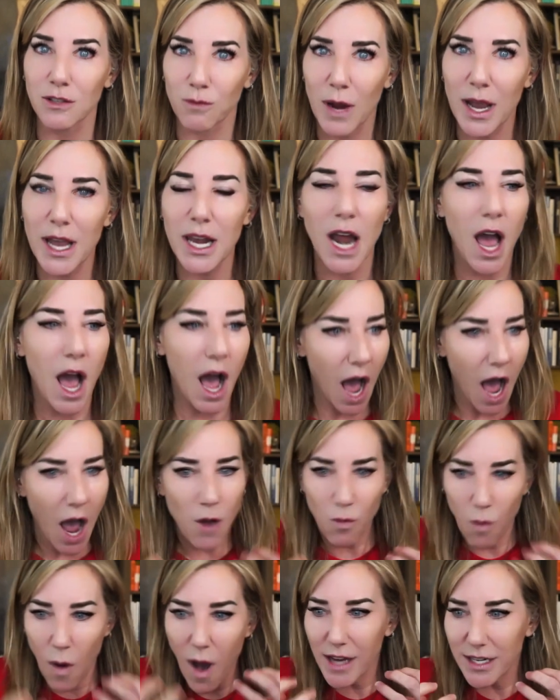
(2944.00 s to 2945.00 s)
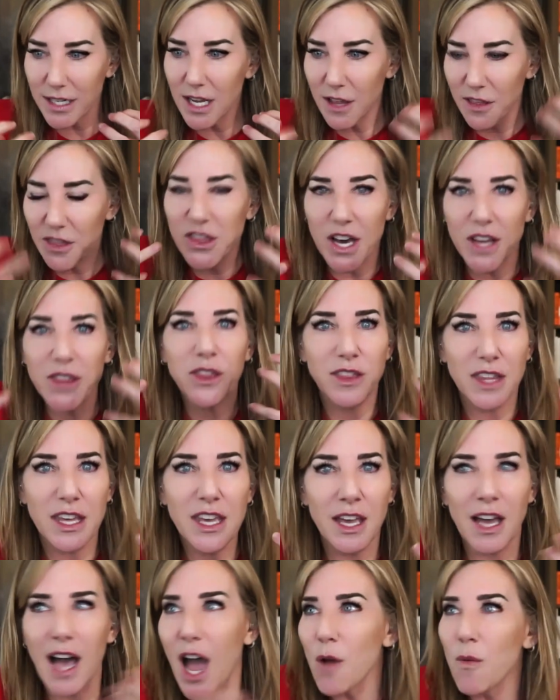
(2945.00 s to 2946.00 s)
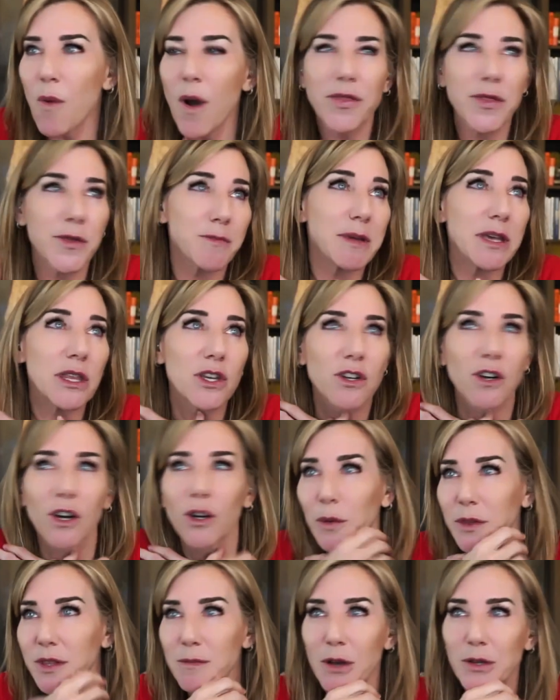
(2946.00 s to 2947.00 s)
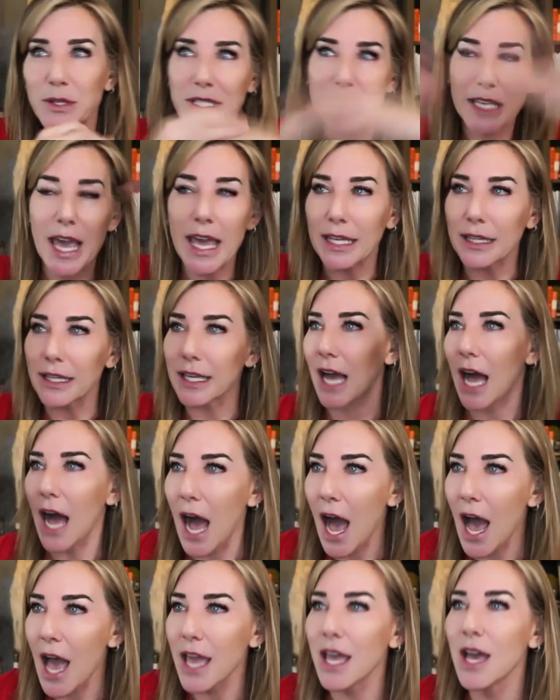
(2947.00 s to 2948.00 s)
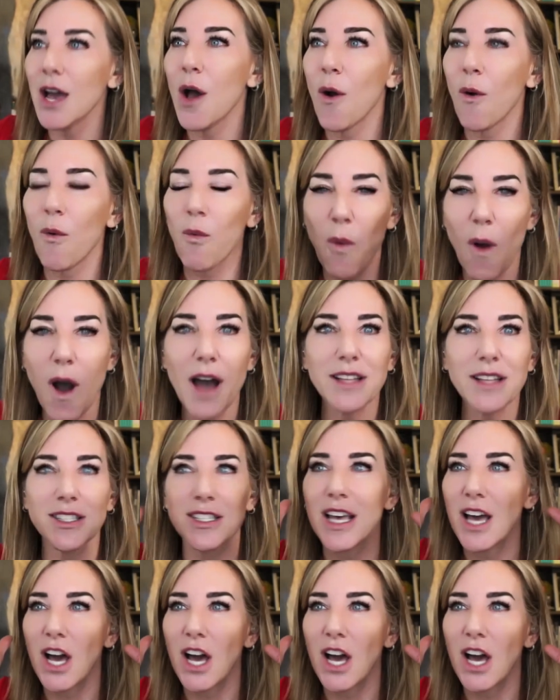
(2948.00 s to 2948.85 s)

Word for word: right? I want the thing. I want to be the girl with the most cake. Like, I want